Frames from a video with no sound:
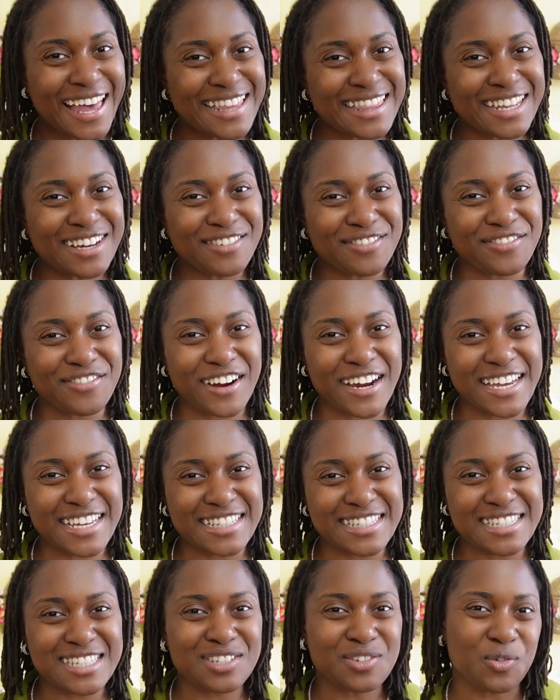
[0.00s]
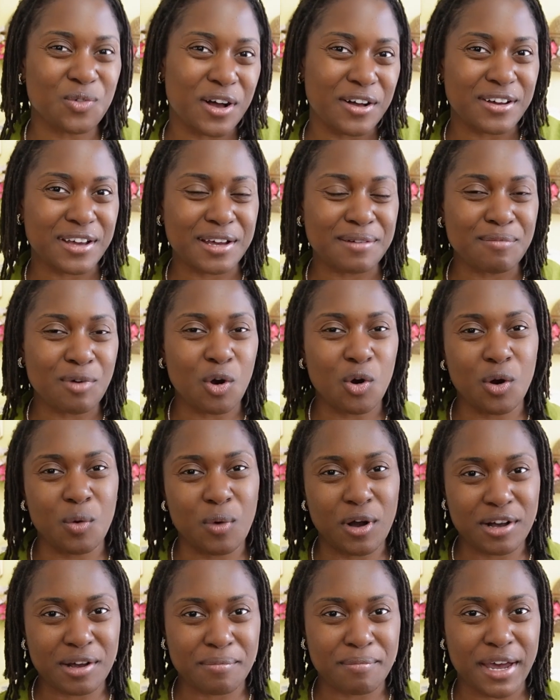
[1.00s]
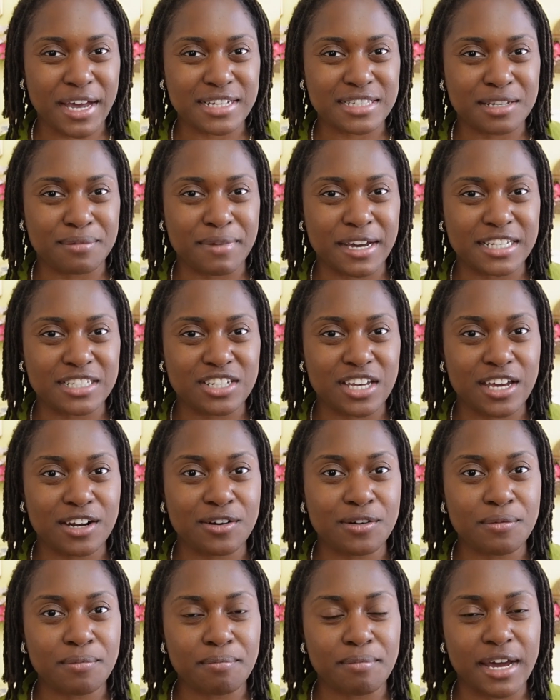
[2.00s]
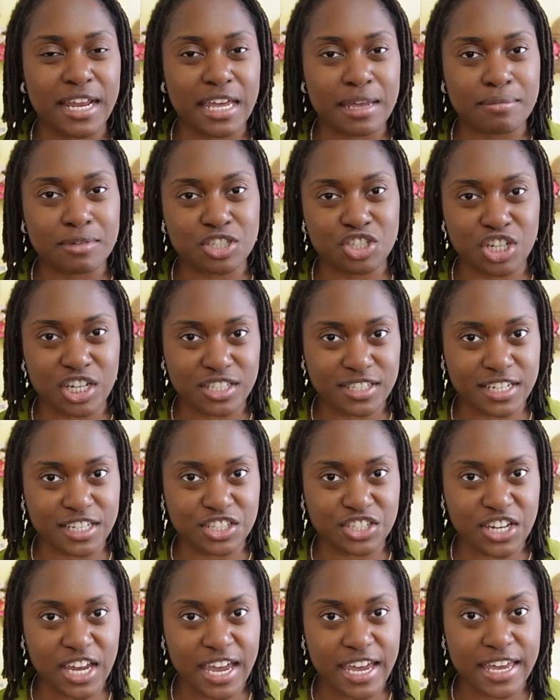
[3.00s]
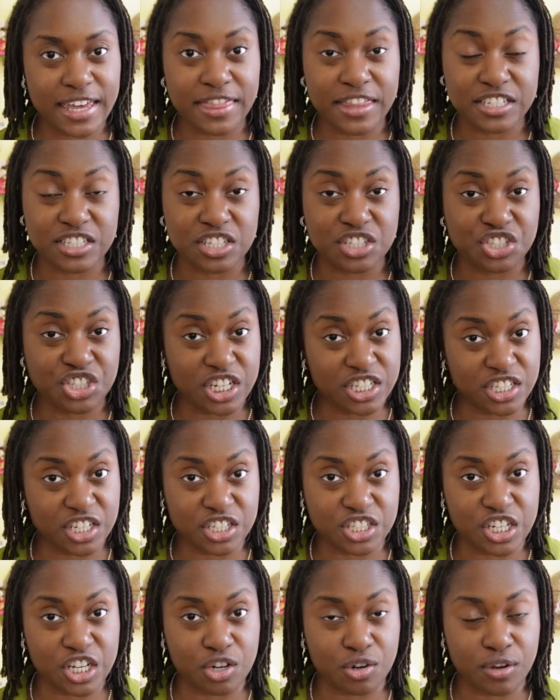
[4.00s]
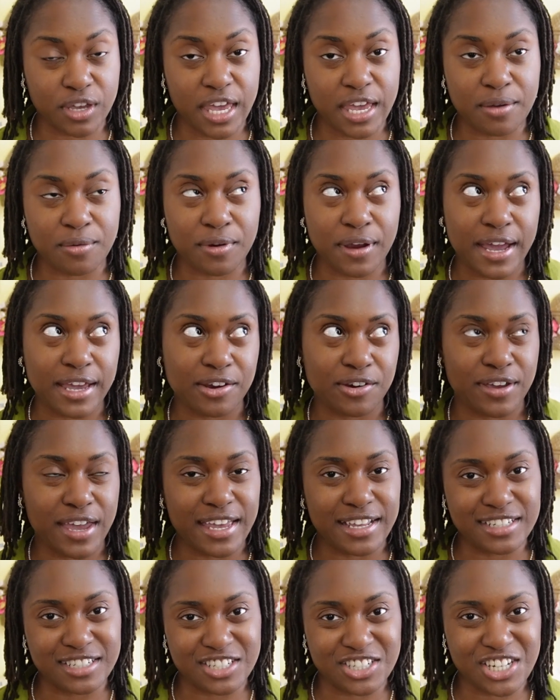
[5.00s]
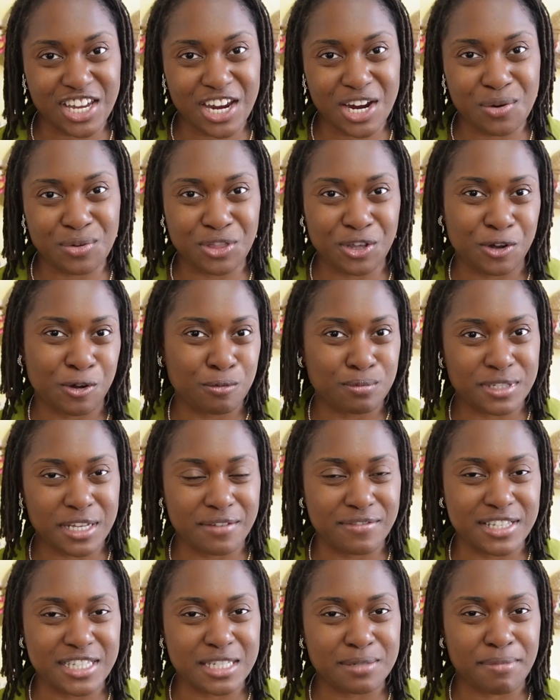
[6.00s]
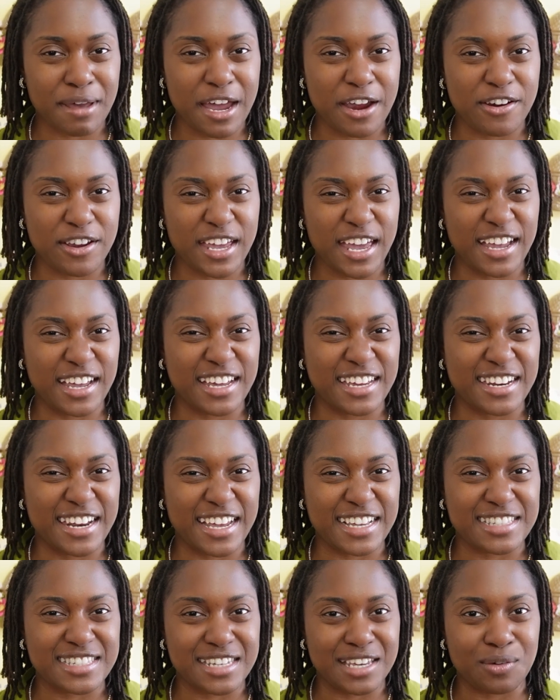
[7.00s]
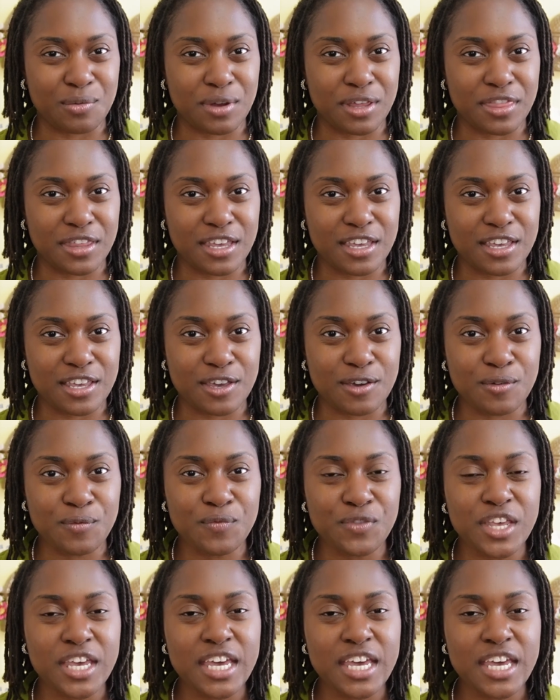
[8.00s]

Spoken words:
Hello friends, welcome back to my channel. My name is Jessica J. This is Jessica J Create, where I create and share with the hopes of inspiring and connecting with you.